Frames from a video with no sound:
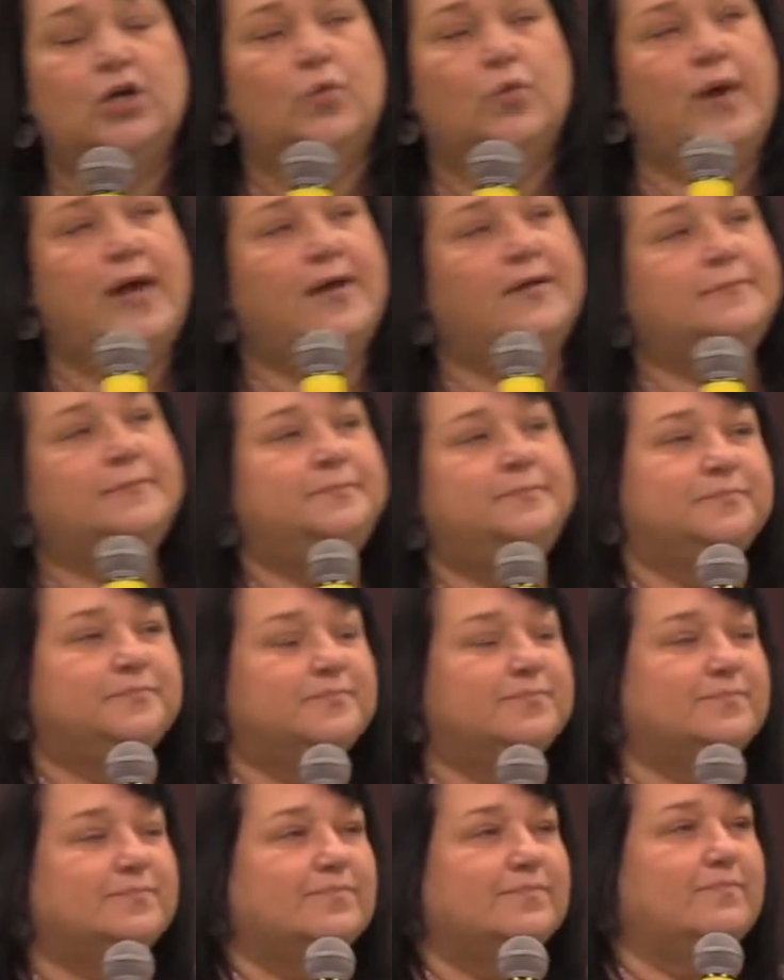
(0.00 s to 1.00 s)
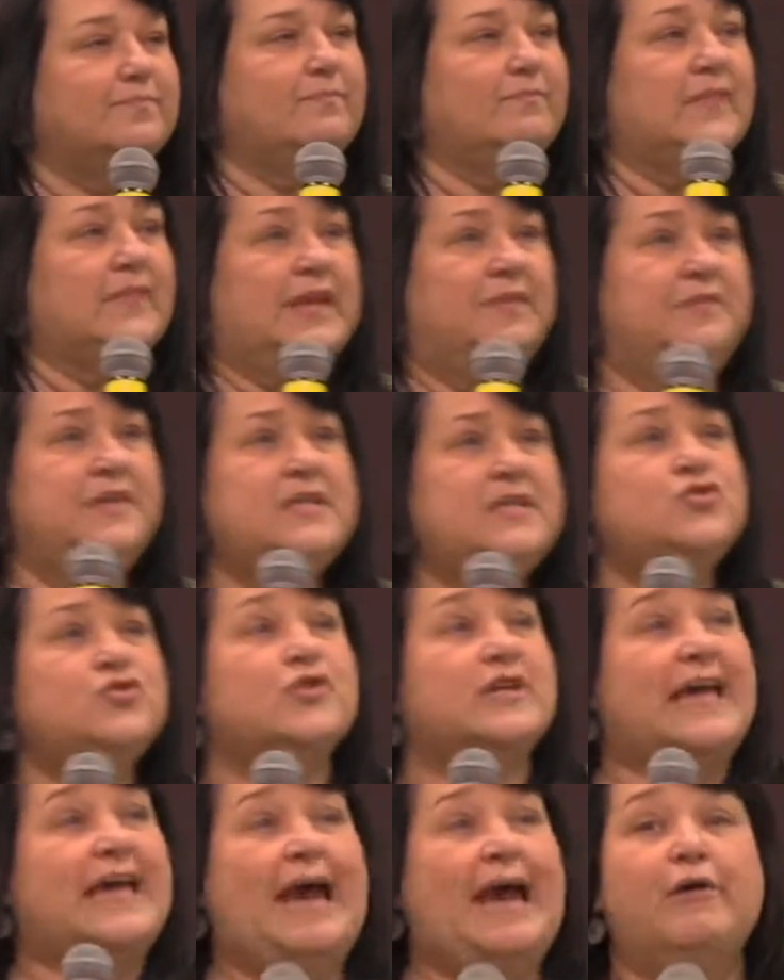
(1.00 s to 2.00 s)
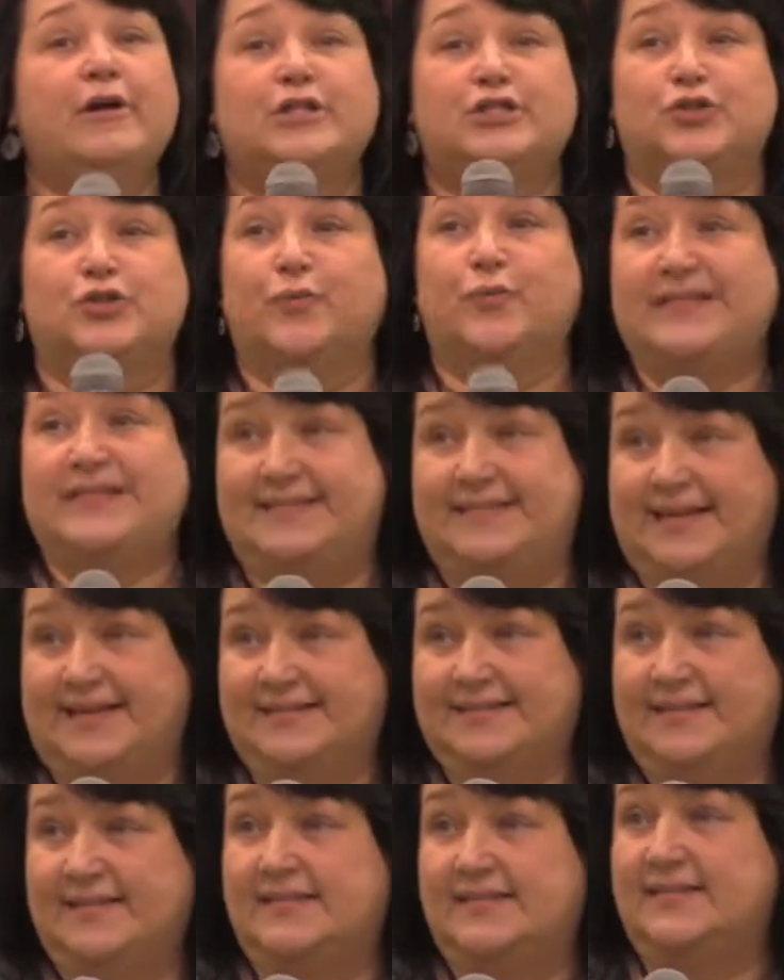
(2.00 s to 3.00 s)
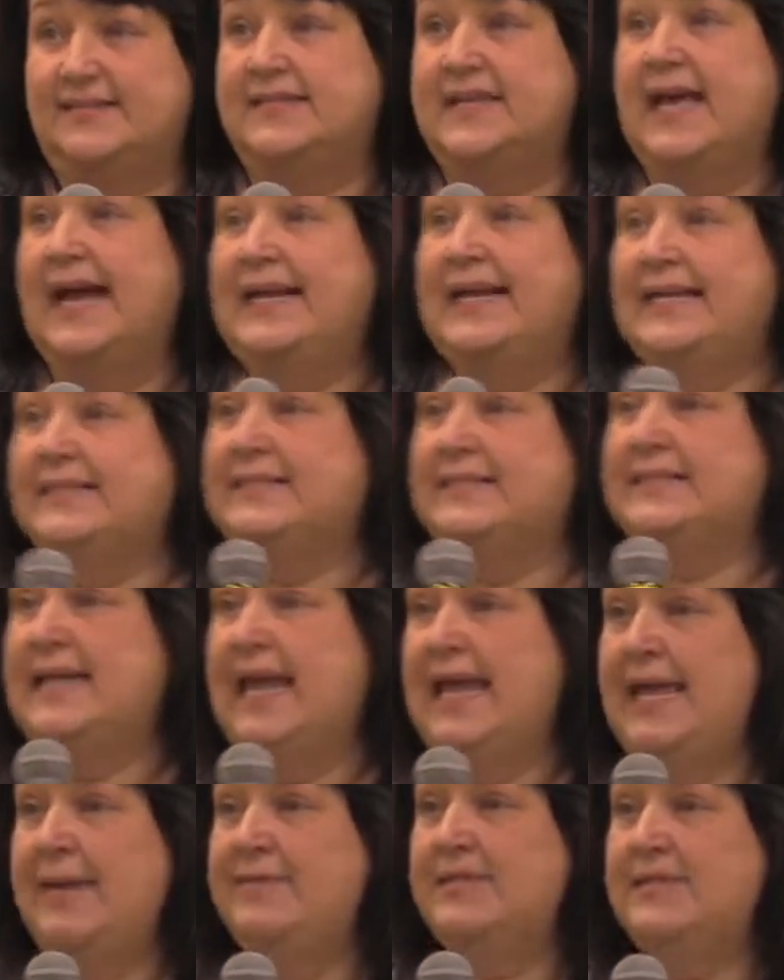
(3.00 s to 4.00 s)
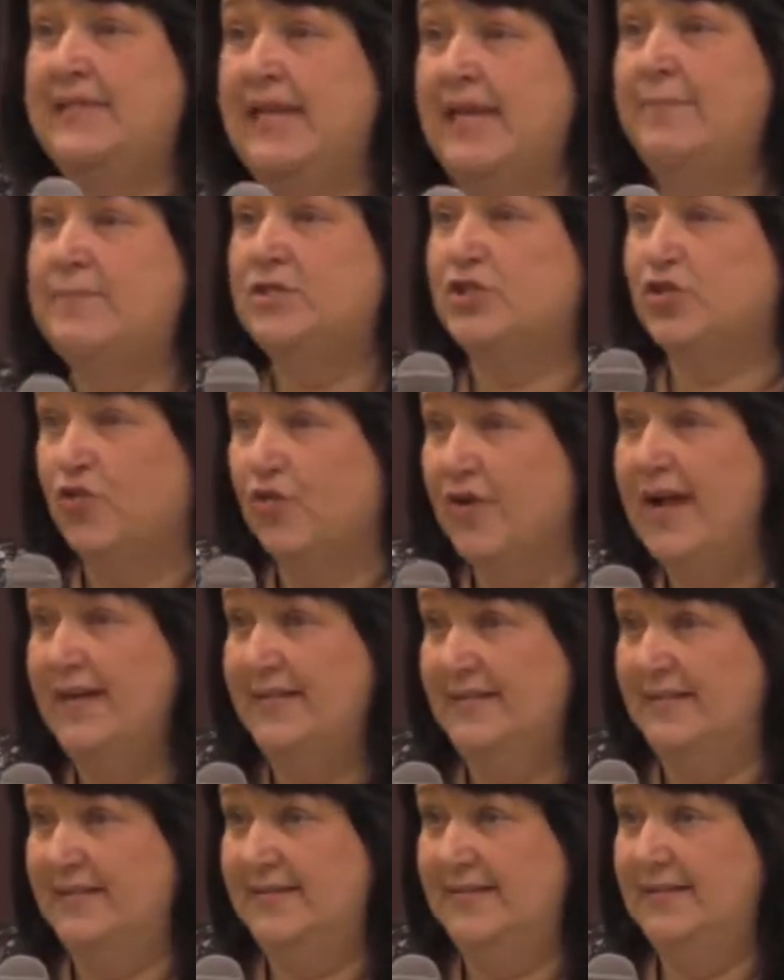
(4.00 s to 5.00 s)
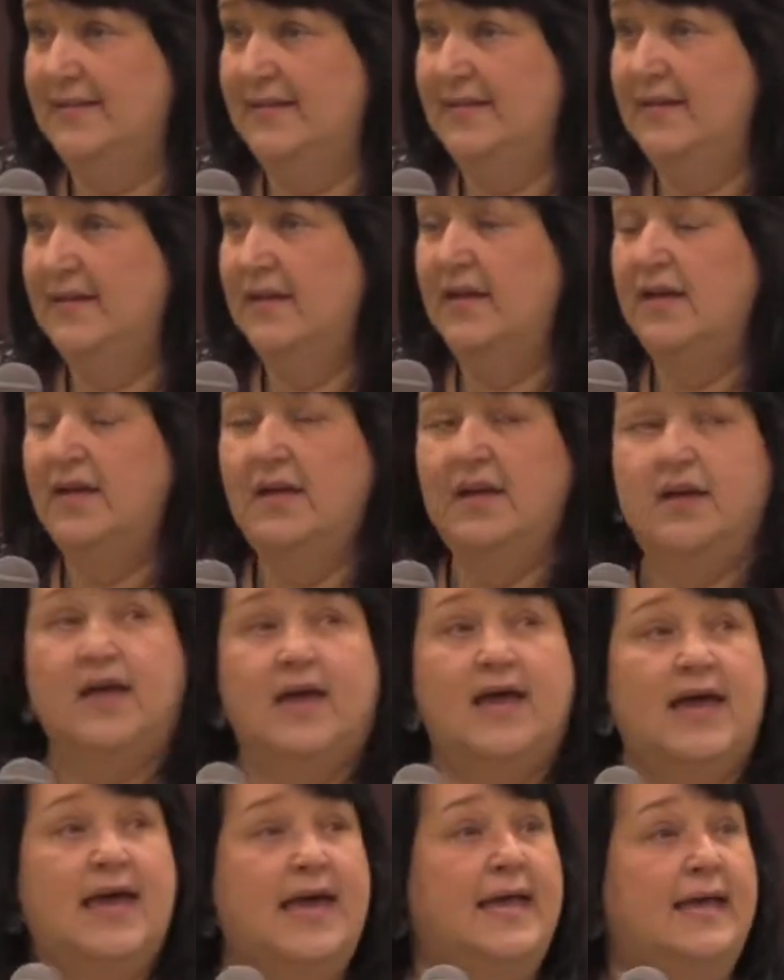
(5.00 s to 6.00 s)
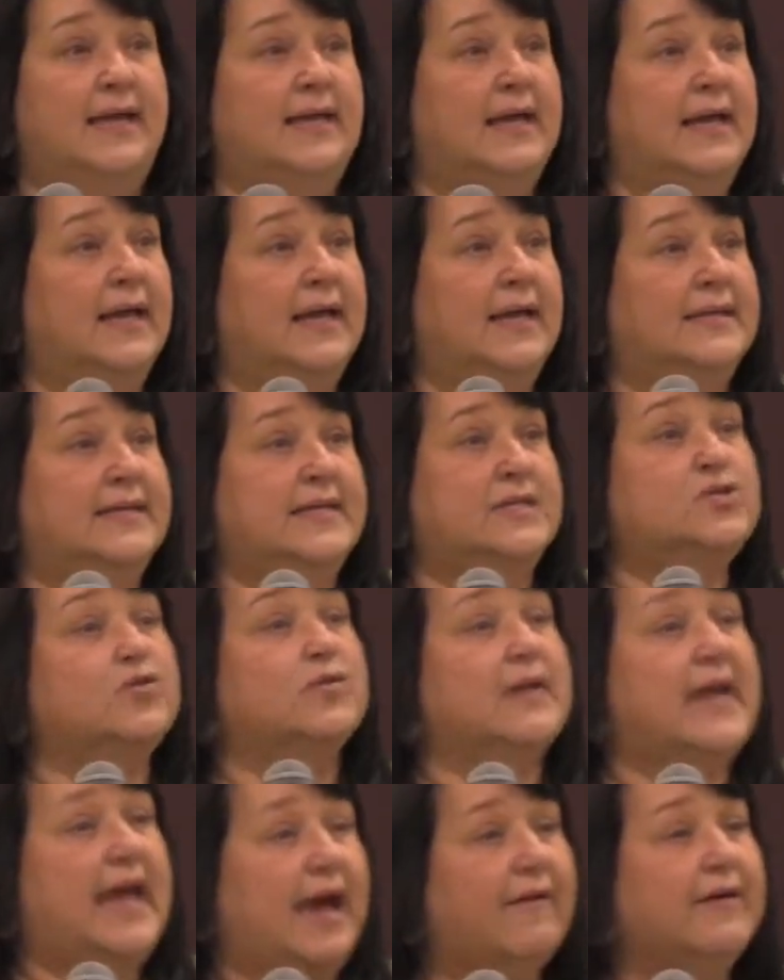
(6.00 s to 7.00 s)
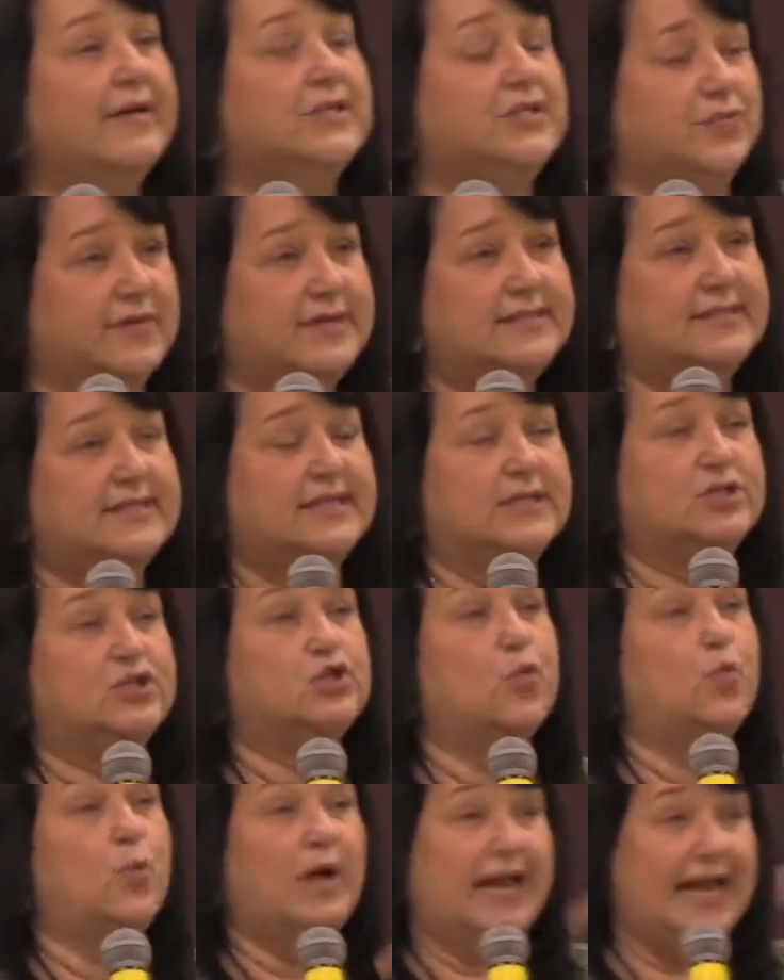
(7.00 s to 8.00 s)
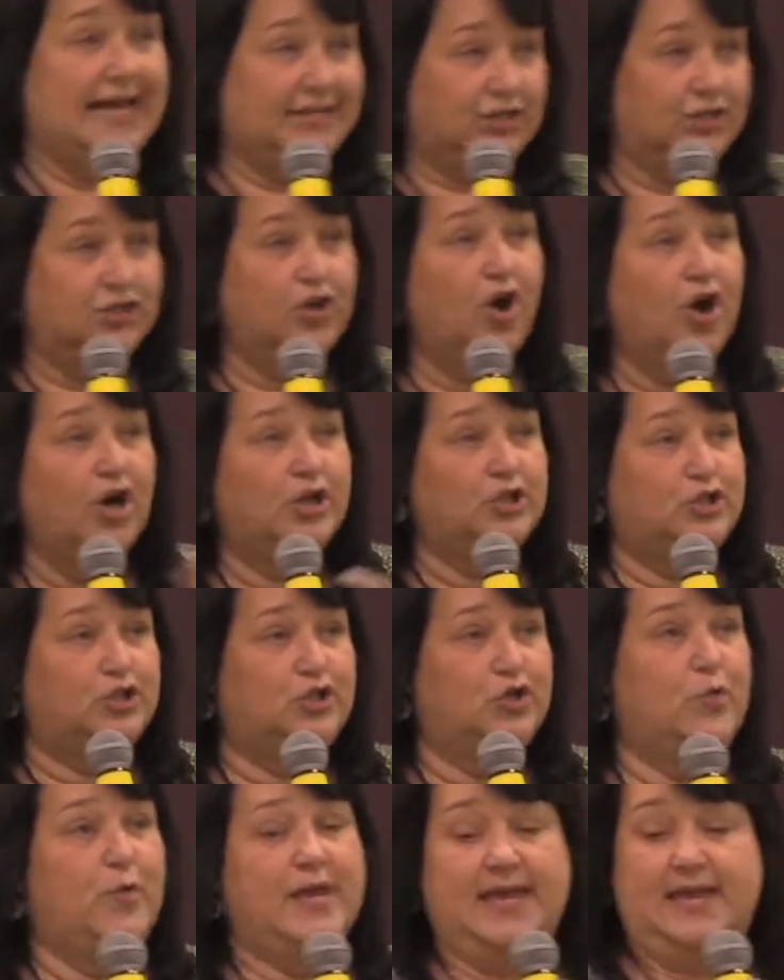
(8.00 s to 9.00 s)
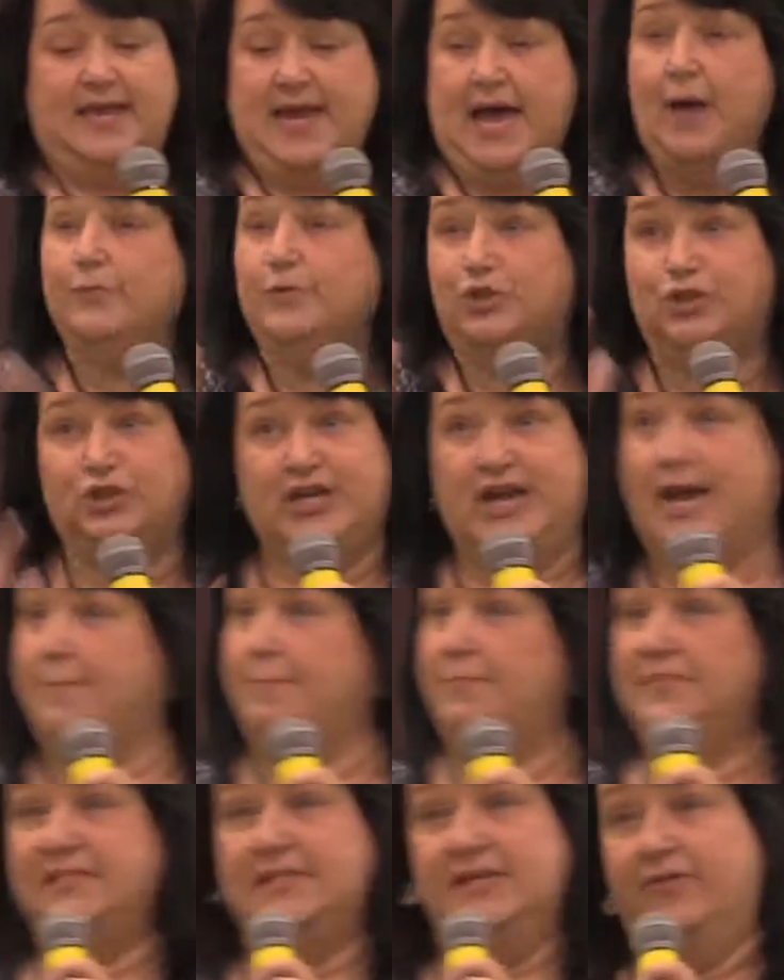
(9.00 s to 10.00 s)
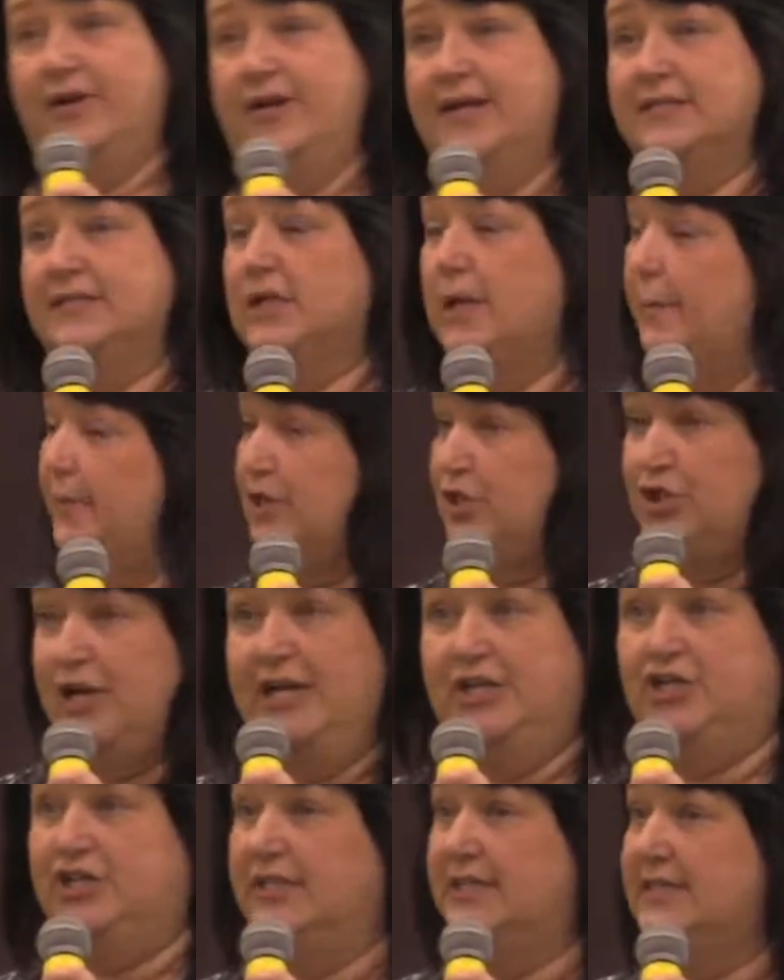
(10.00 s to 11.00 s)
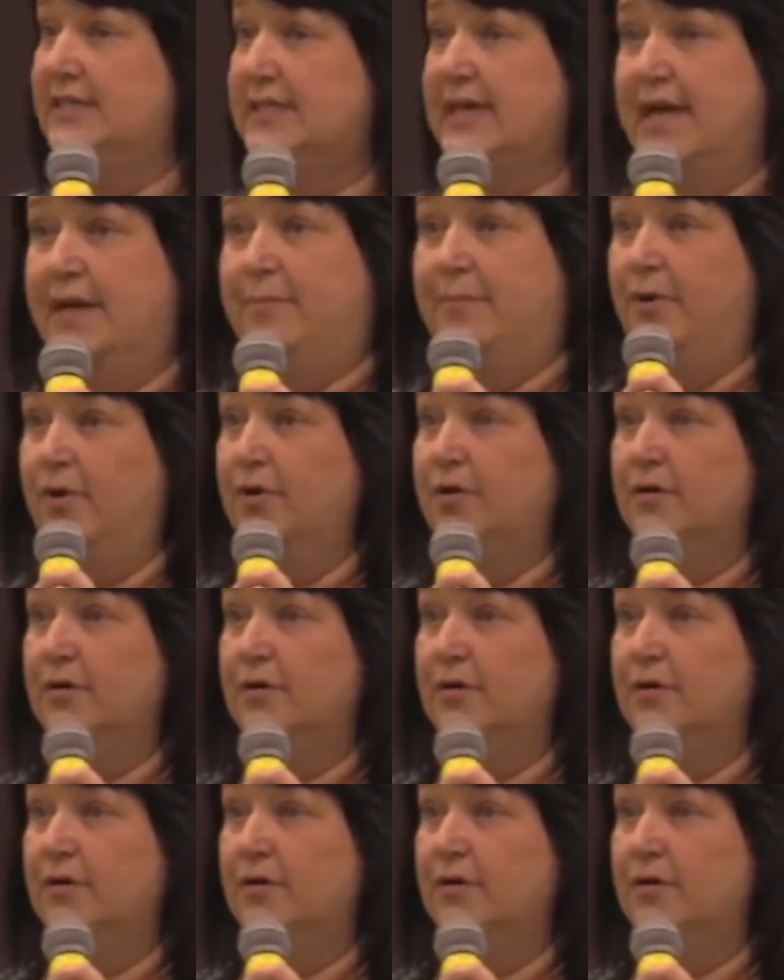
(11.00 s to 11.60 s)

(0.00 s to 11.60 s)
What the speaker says: Well, these are characteristics. This is not his name. His name is Chris. And these are characteristics. So what I started doing, I'm serious. I'll be changing his diaper.